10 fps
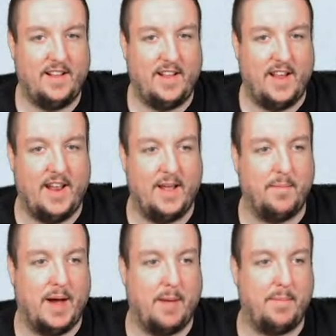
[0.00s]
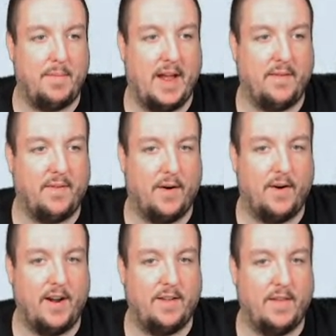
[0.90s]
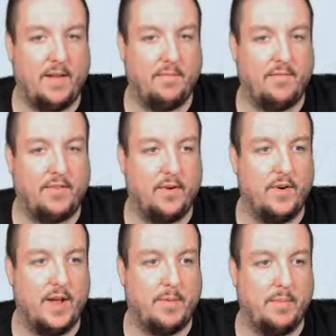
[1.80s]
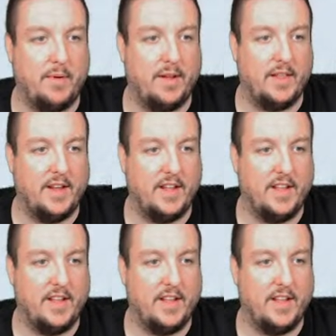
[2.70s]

And then pop it back forward and, and screw it up completely.